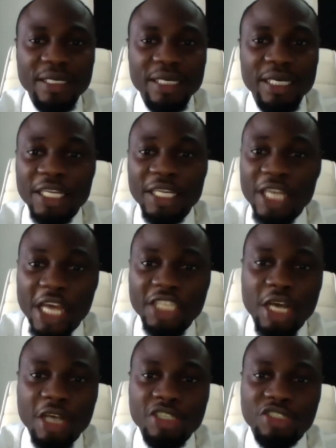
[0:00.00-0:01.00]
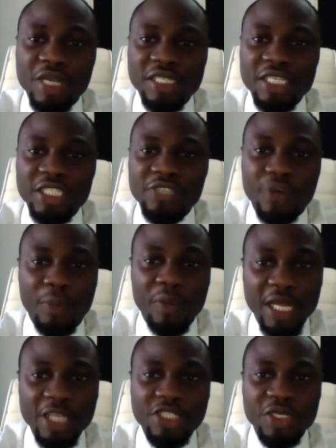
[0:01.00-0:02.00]
in HR strategy
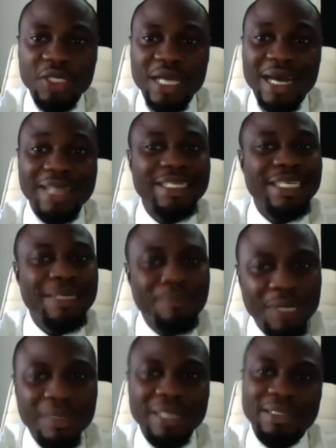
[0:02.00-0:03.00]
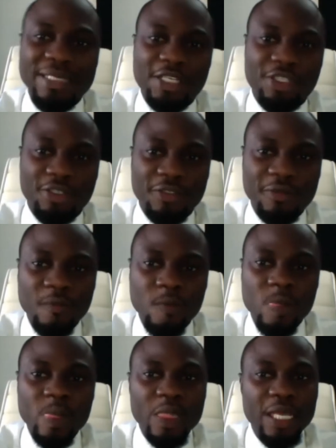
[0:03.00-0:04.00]
formulation and implementation,
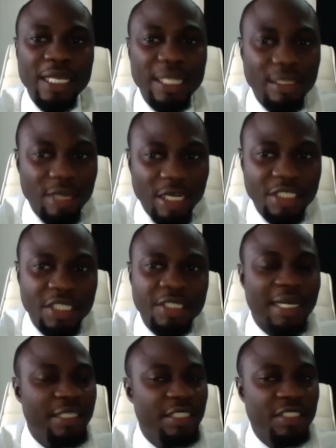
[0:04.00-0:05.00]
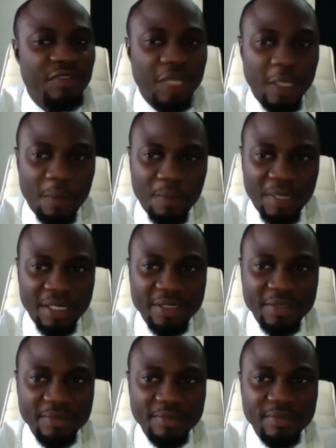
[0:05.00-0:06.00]
in learning and in development,
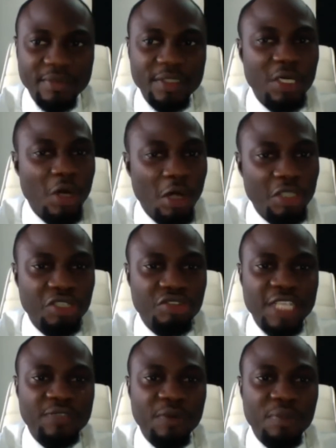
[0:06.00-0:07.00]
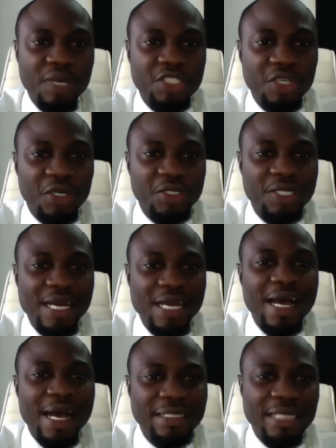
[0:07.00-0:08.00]
culture transformation
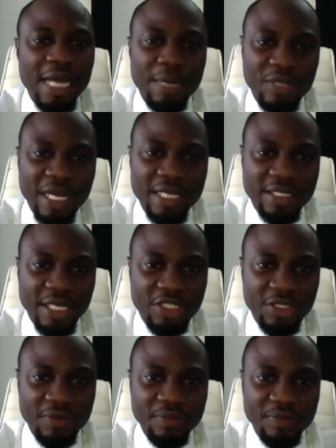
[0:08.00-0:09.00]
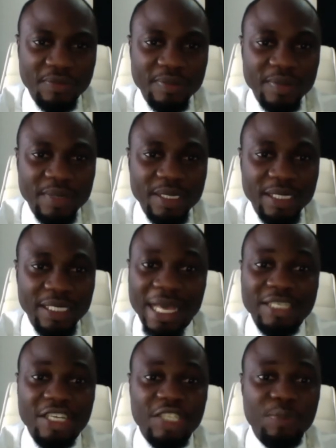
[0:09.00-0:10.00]
and harmonization. He
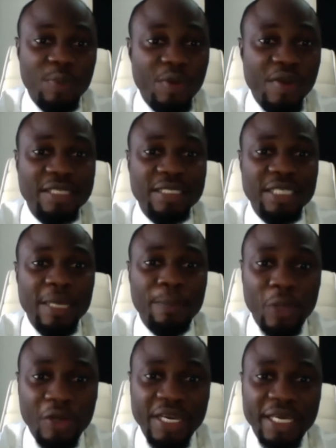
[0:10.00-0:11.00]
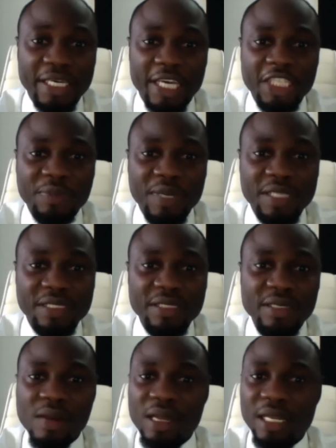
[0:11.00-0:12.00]
has experience in employee engagement,
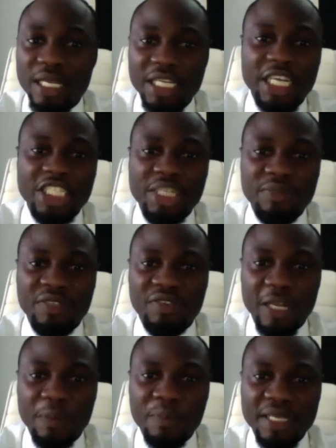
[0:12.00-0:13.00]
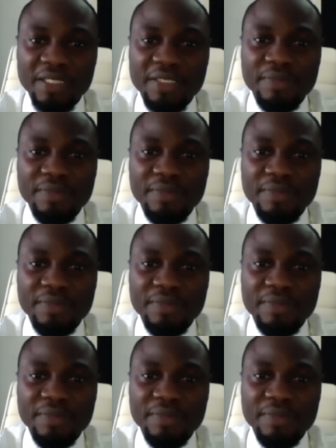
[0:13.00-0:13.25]
leadership development,